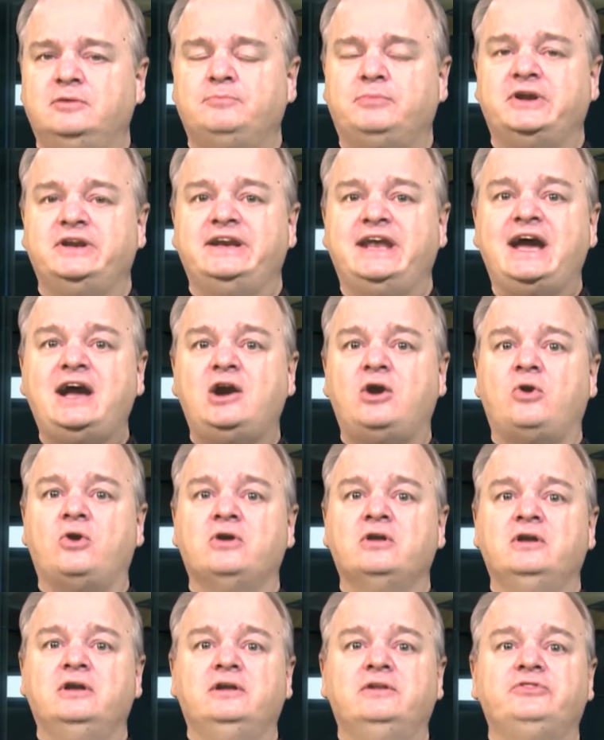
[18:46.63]
But
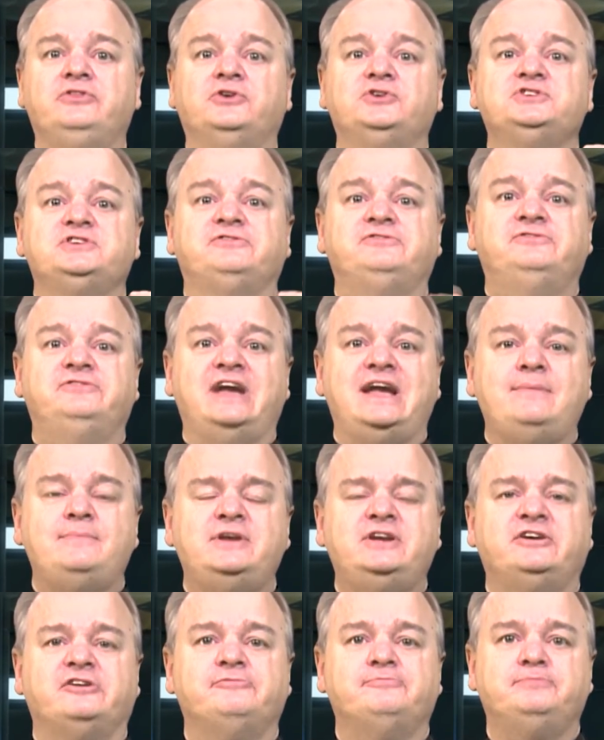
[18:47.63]
now, there is a
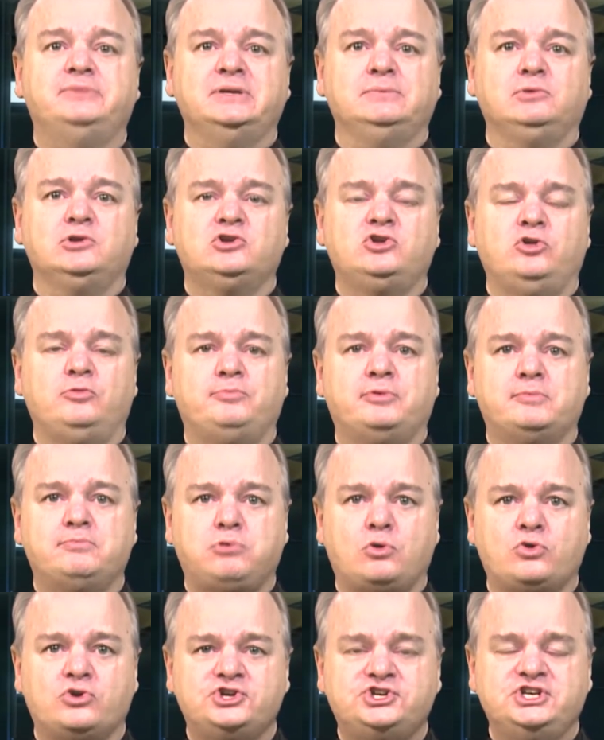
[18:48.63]
famine of biblical
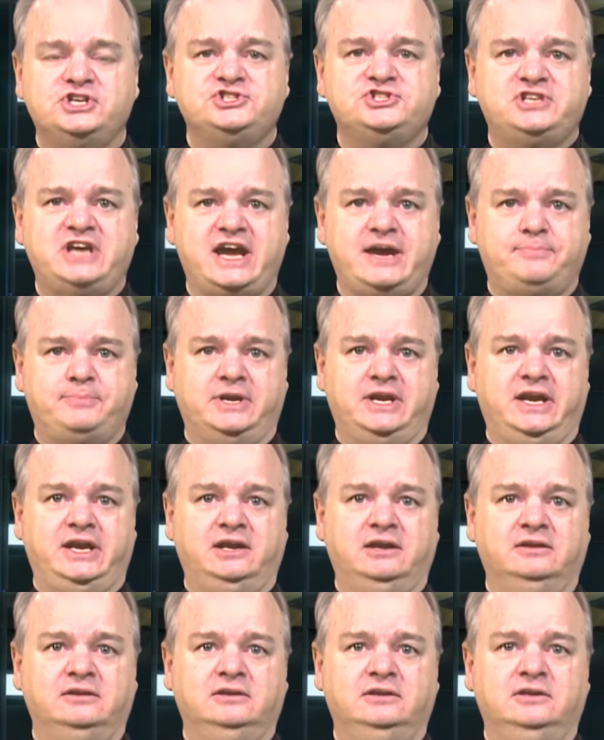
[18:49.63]
proportions
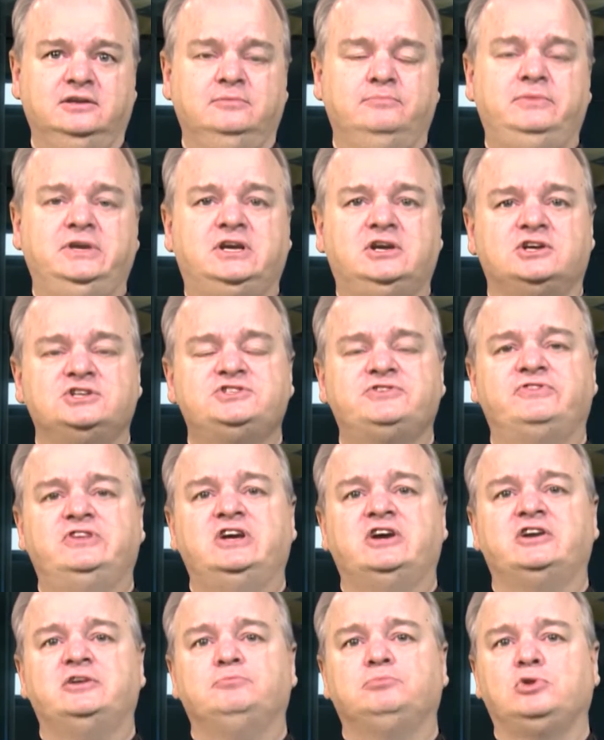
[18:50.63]
happening because of
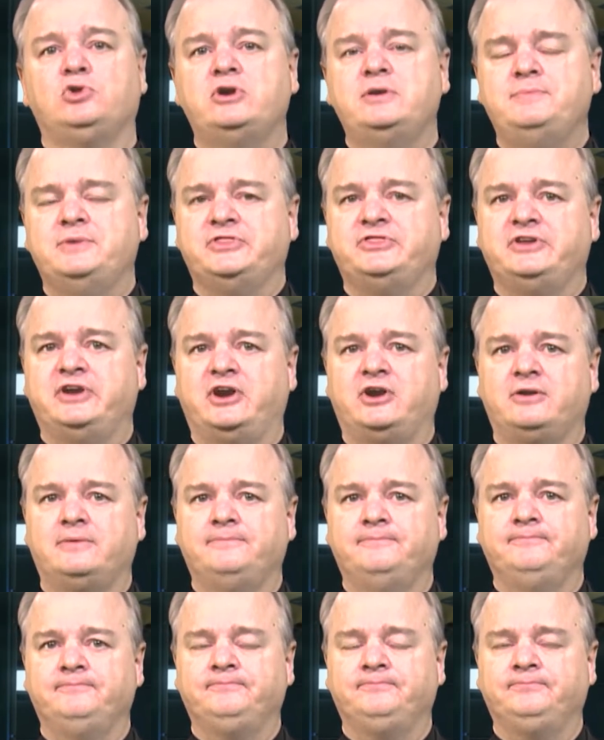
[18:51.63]
the unemployment there.
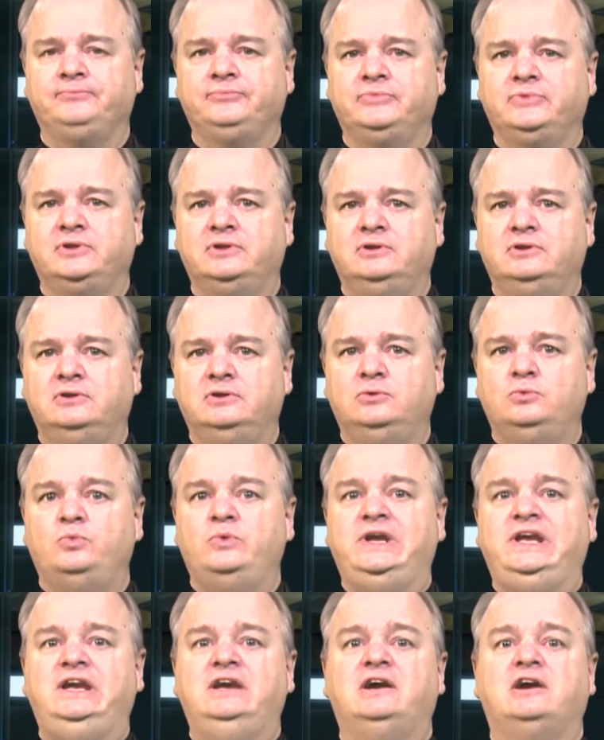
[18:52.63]

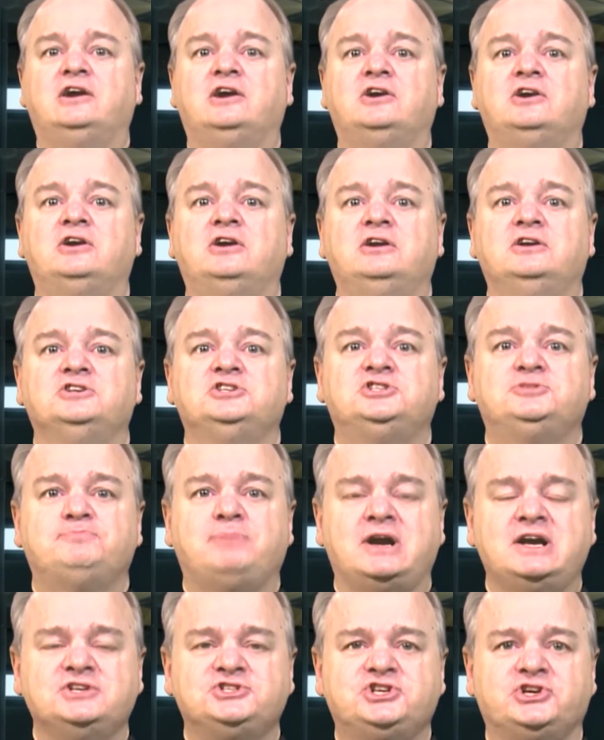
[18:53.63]
We are
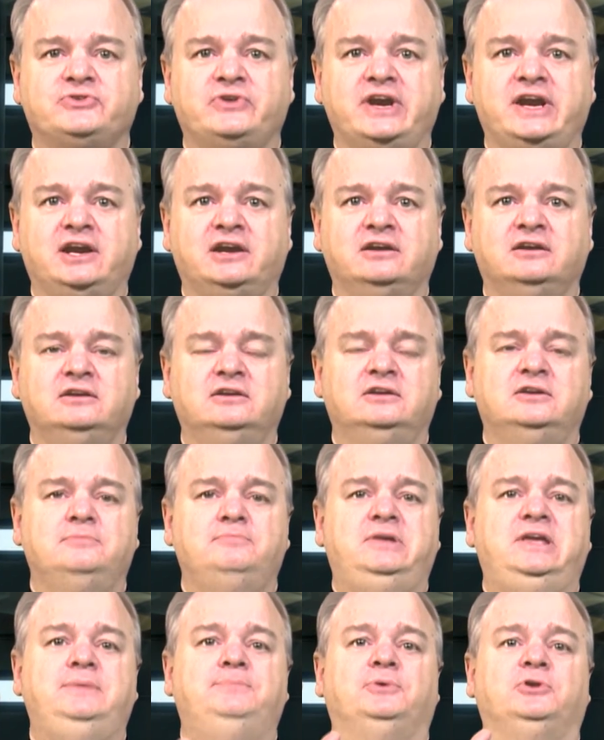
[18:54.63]
sponsoring
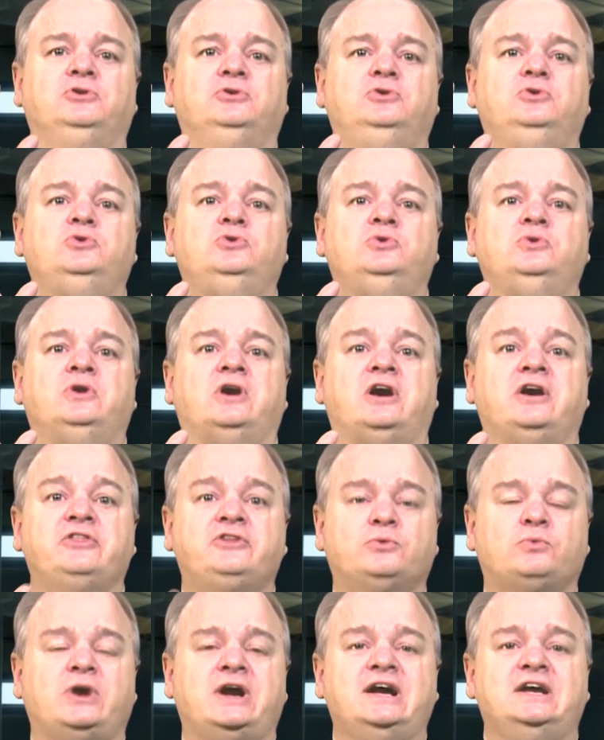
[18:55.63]
people who
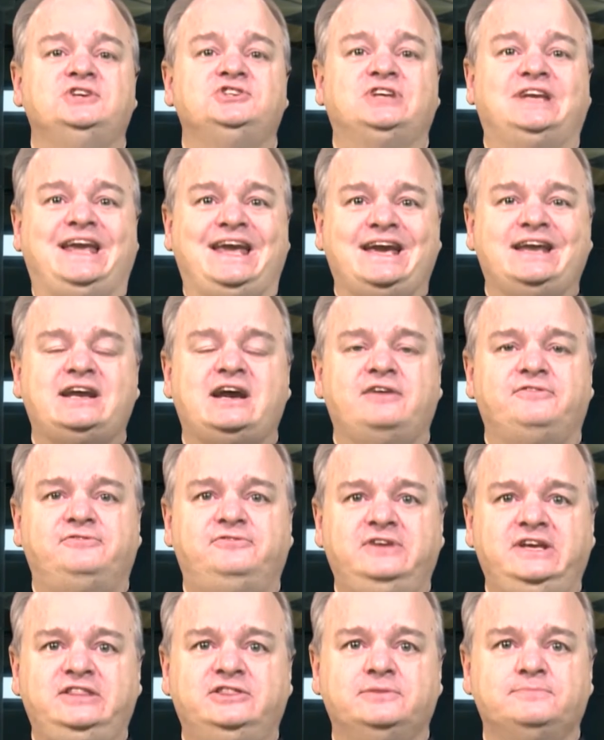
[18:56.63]
otherwise cannot
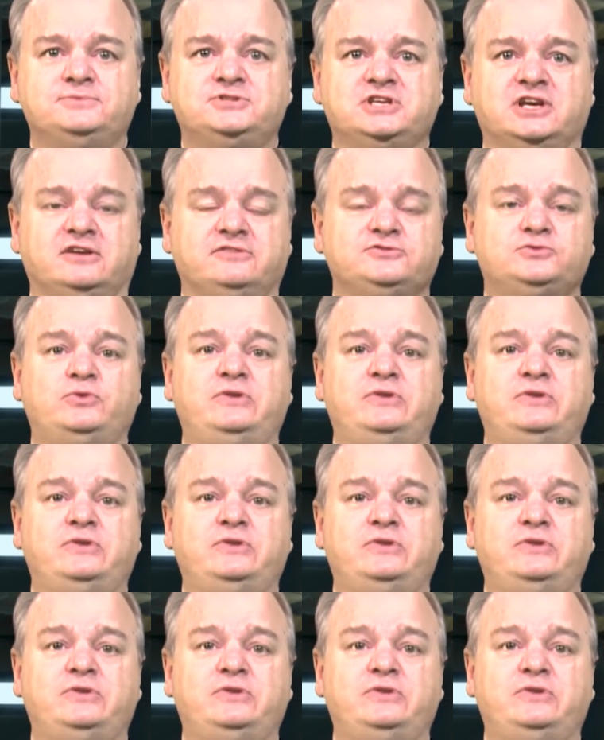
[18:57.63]
feed themselves.